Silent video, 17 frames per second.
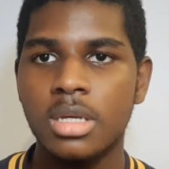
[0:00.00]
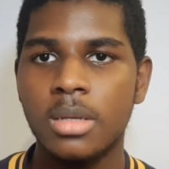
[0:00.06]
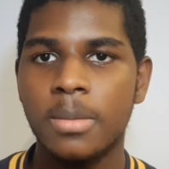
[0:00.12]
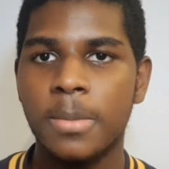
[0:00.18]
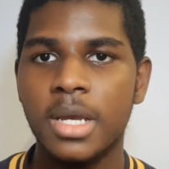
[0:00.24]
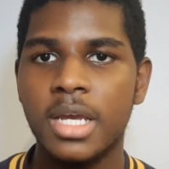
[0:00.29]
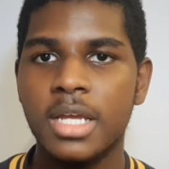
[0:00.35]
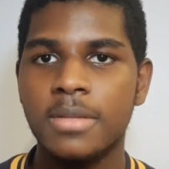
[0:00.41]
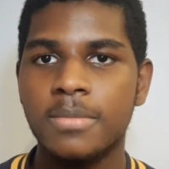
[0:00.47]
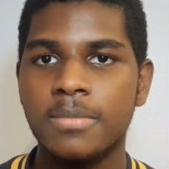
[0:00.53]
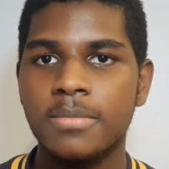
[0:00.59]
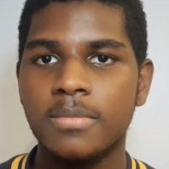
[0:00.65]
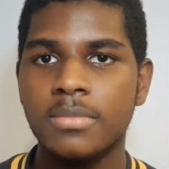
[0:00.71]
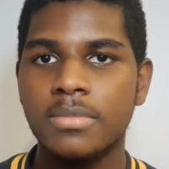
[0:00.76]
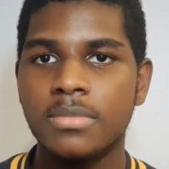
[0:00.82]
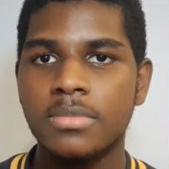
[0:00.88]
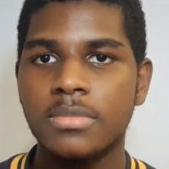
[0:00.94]
But
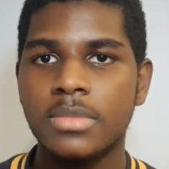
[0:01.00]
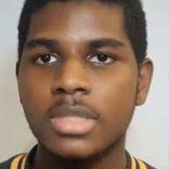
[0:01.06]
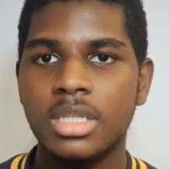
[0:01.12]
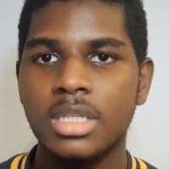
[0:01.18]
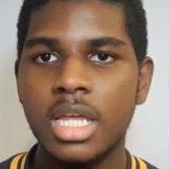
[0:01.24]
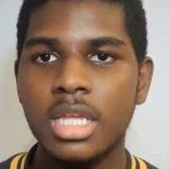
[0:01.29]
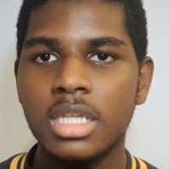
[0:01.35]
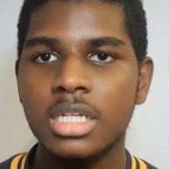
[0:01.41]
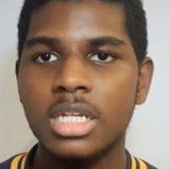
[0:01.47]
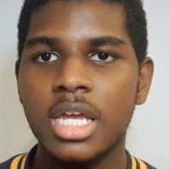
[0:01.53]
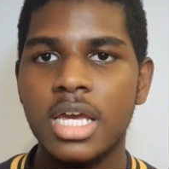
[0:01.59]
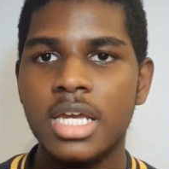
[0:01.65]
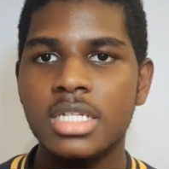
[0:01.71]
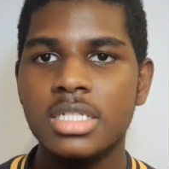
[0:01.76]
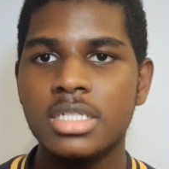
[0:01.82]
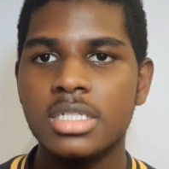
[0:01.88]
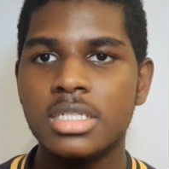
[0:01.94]

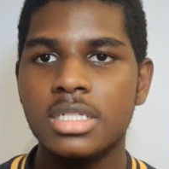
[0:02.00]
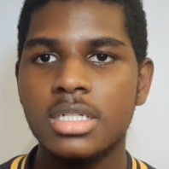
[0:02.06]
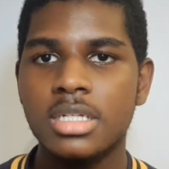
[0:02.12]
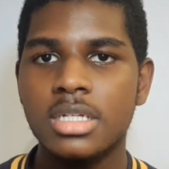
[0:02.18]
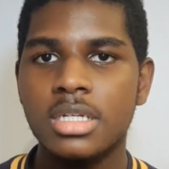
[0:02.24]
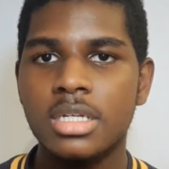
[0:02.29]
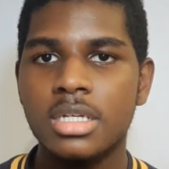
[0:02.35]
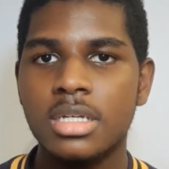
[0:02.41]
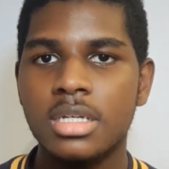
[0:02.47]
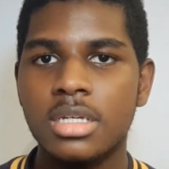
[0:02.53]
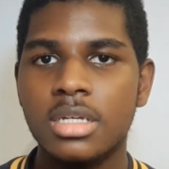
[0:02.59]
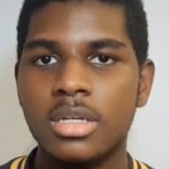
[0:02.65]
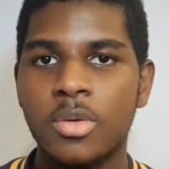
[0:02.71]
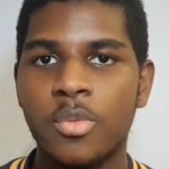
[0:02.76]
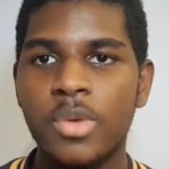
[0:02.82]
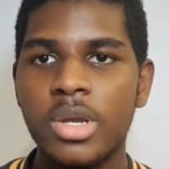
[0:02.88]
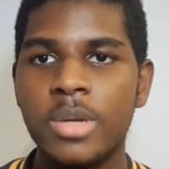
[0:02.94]
nonetheless,
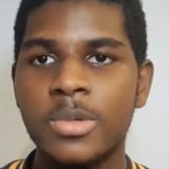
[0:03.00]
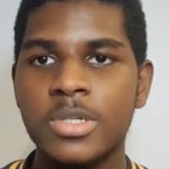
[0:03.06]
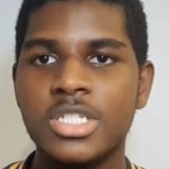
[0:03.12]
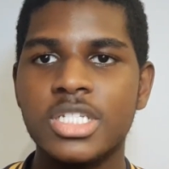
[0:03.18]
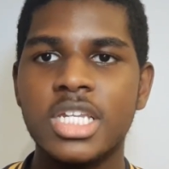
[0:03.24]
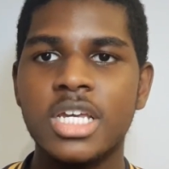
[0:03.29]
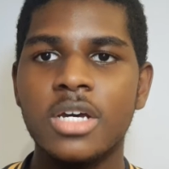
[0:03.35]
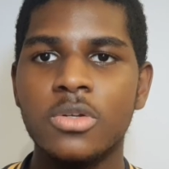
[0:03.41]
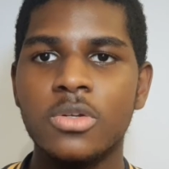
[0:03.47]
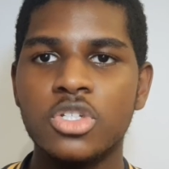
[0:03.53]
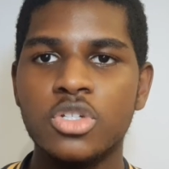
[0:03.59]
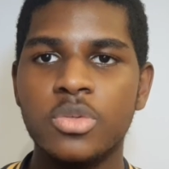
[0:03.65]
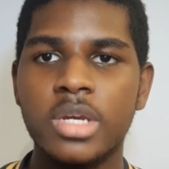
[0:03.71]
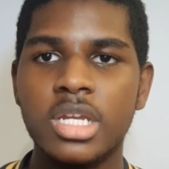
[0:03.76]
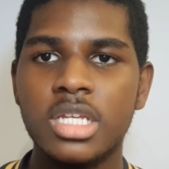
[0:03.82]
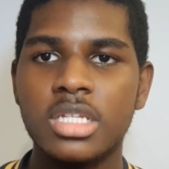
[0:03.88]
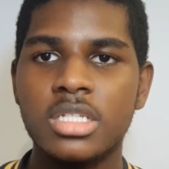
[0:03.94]
we were still
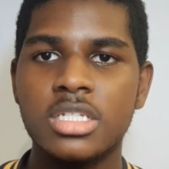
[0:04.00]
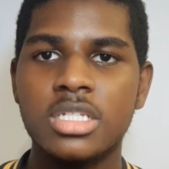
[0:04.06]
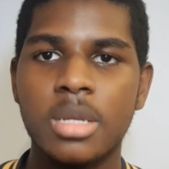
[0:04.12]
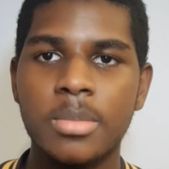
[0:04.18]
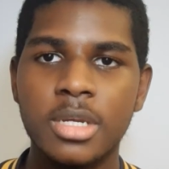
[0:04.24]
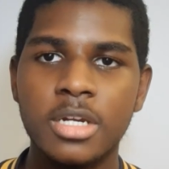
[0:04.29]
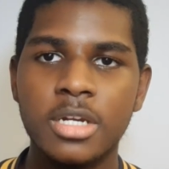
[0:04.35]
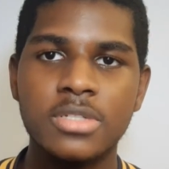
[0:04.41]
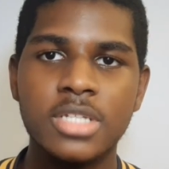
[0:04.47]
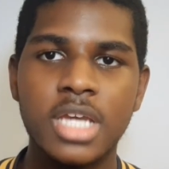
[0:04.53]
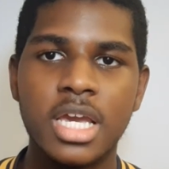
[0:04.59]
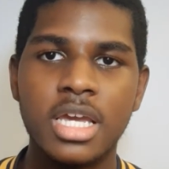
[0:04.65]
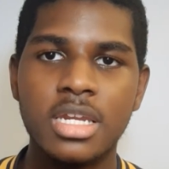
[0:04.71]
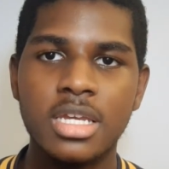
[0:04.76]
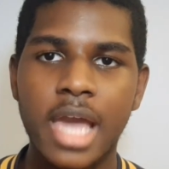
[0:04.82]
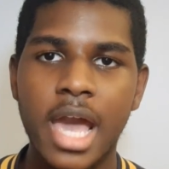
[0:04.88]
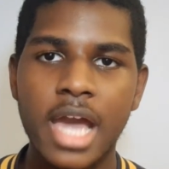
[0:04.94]
treated to some
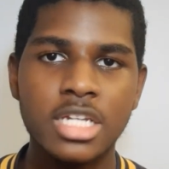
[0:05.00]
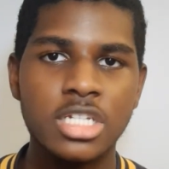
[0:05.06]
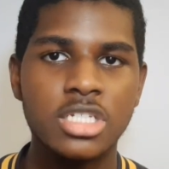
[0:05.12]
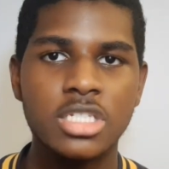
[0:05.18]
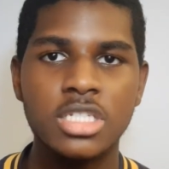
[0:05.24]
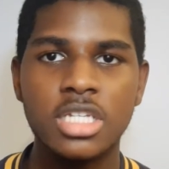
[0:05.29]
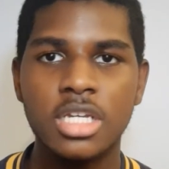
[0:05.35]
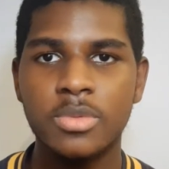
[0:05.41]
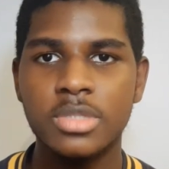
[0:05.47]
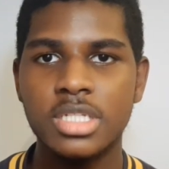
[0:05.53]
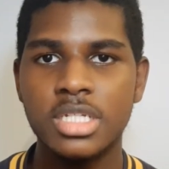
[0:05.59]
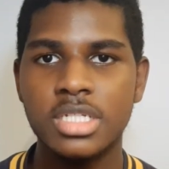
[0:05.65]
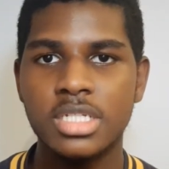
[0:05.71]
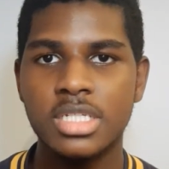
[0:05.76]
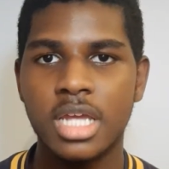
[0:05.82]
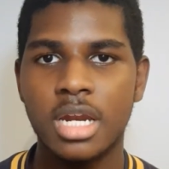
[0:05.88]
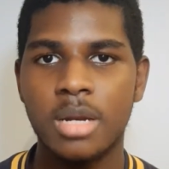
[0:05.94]
entertaining action
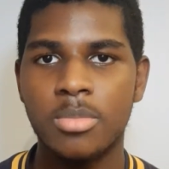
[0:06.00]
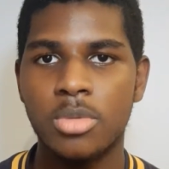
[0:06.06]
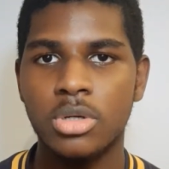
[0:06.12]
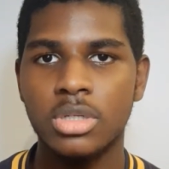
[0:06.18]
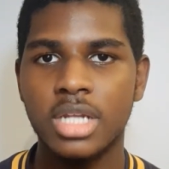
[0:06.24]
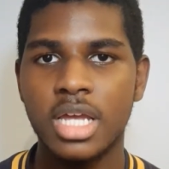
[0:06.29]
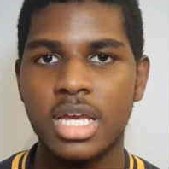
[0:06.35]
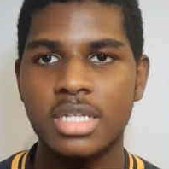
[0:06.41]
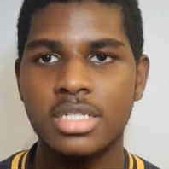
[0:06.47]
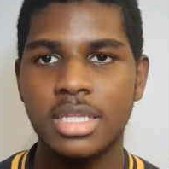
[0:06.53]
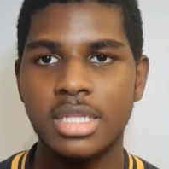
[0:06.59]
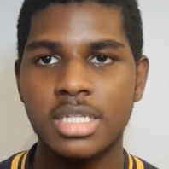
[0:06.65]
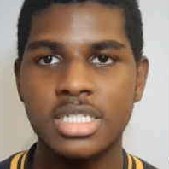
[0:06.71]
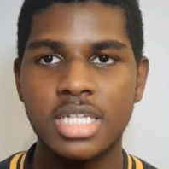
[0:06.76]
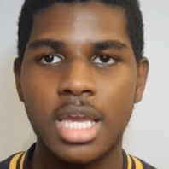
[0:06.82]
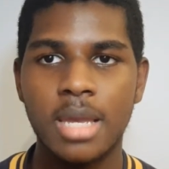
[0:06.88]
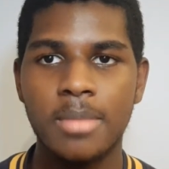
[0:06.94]
sequences that are more or less at the
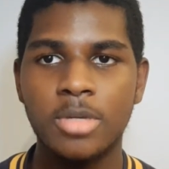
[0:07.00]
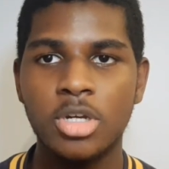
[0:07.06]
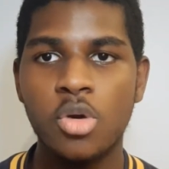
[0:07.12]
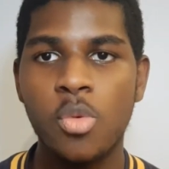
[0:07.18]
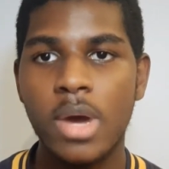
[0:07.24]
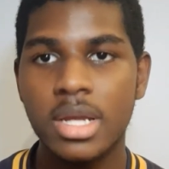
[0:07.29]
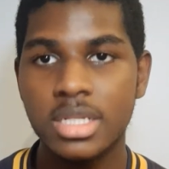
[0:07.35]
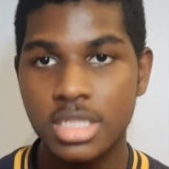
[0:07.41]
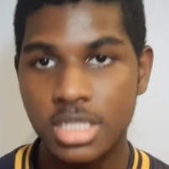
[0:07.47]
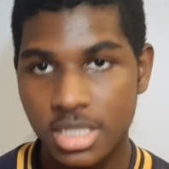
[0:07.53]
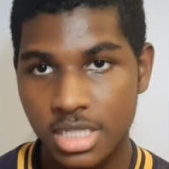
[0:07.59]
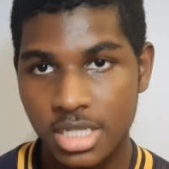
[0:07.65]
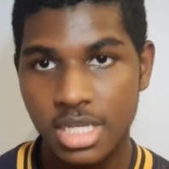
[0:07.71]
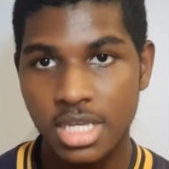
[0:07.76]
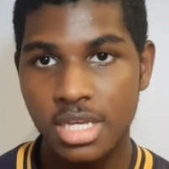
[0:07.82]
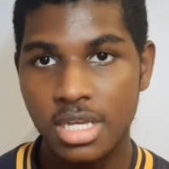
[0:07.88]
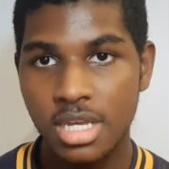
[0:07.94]
same
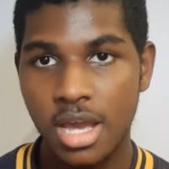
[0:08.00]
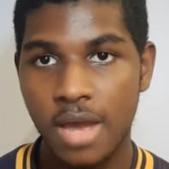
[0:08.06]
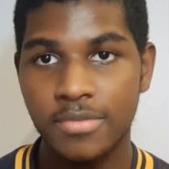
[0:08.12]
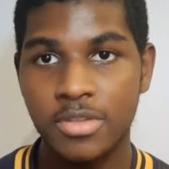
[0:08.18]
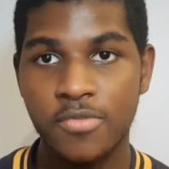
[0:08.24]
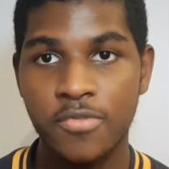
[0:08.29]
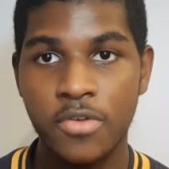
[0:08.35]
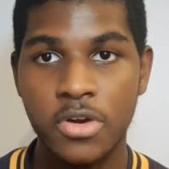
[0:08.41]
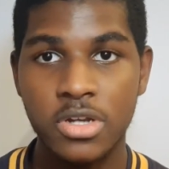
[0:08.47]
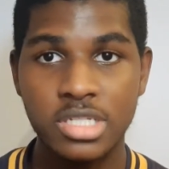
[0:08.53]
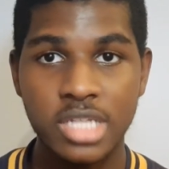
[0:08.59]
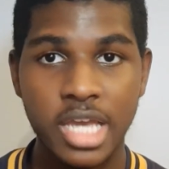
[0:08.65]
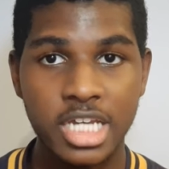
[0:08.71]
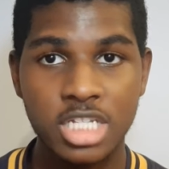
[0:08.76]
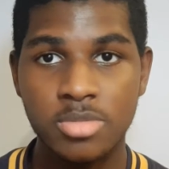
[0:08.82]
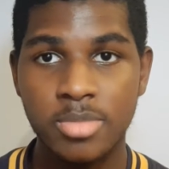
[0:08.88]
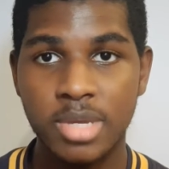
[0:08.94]
quantity of the first
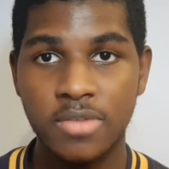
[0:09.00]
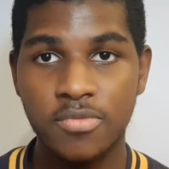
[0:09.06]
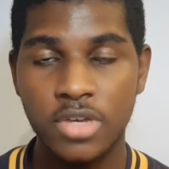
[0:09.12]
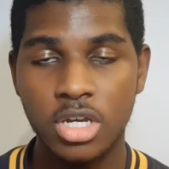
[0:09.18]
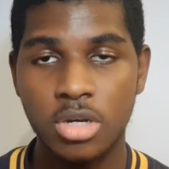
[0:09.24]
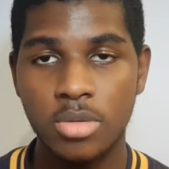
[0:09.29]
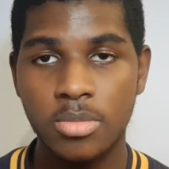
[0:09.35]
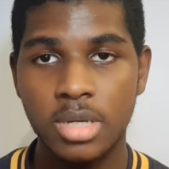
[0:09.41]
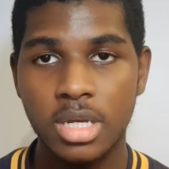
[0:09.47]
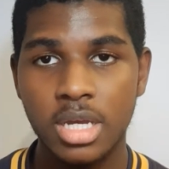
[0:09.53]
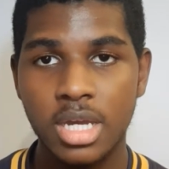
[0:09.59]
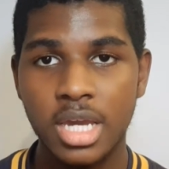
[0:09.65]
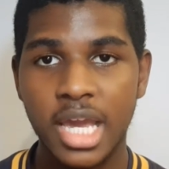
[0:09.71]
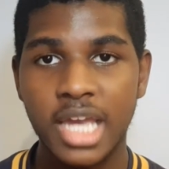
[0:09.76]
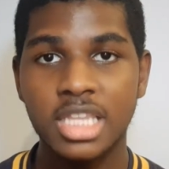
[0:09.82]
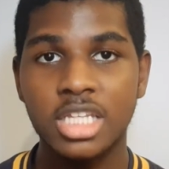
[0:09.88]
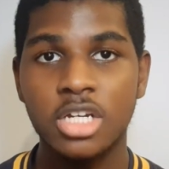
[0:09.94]
X-Men film
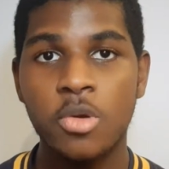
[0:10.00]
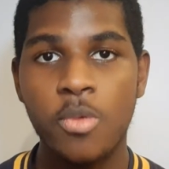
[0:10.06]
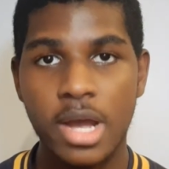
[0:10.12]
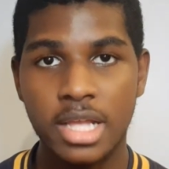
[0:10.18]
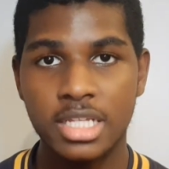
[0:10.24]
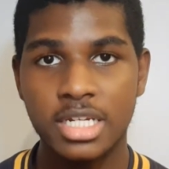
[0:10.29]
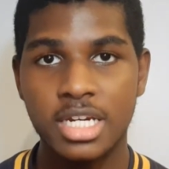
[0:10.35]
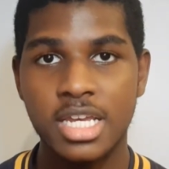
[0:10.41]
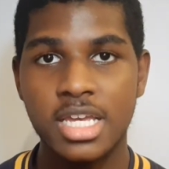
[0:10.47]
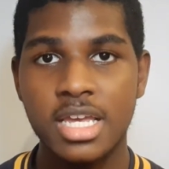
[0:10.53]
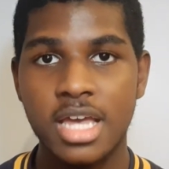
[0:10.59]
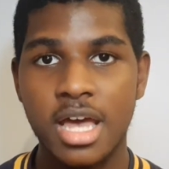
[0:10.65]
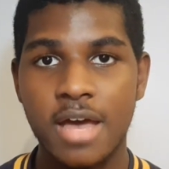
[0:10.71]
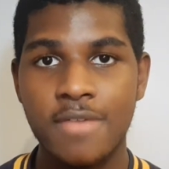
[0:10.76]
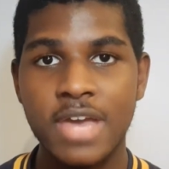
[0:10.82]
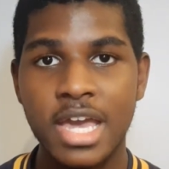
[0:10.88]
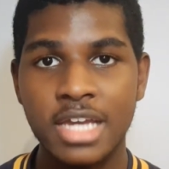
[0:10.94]
and the quality
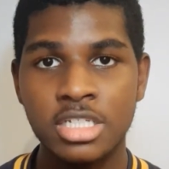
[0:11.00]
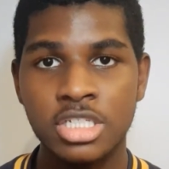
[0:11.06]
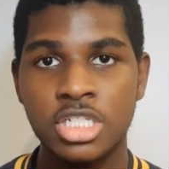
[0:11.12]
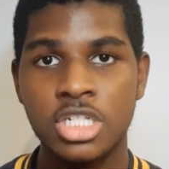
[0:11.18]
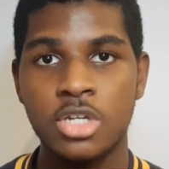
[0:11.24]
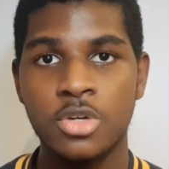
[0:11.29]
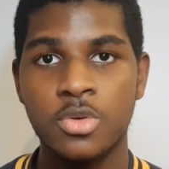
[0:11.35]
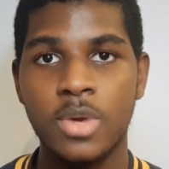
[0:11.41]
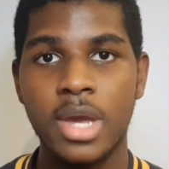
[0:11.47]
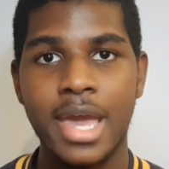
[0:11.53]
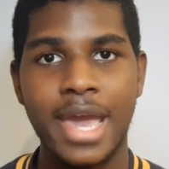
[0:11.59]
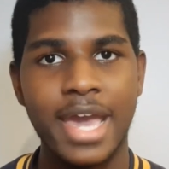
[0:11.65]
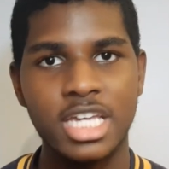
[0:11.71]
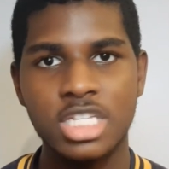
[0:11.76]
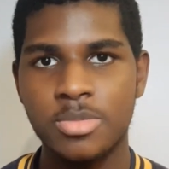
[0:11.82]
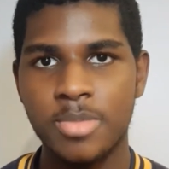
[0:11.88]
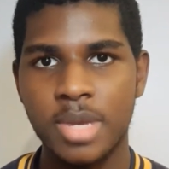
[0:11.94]
of X2,
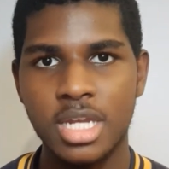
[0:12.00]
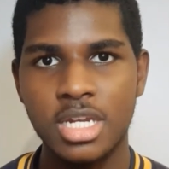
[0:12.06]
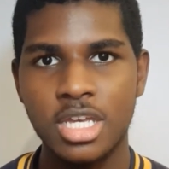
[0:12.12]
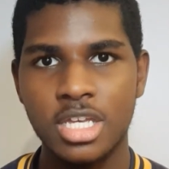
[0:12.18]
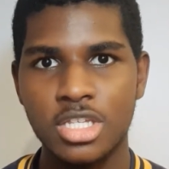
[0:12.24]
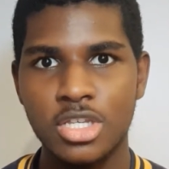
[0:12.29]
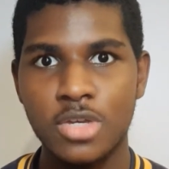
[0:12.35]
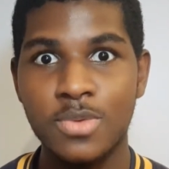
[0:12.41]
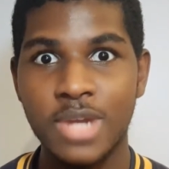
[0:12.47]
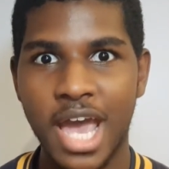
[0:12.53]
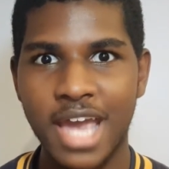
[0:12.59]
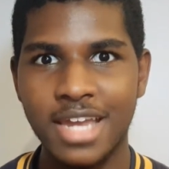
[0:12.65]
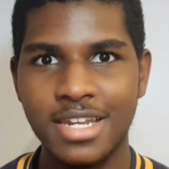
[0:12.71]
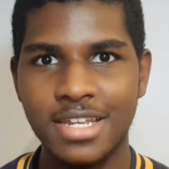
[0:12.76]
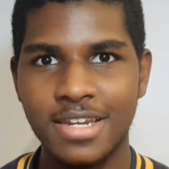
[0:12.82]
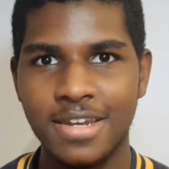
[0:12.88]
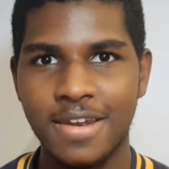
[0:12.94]
X-Men United.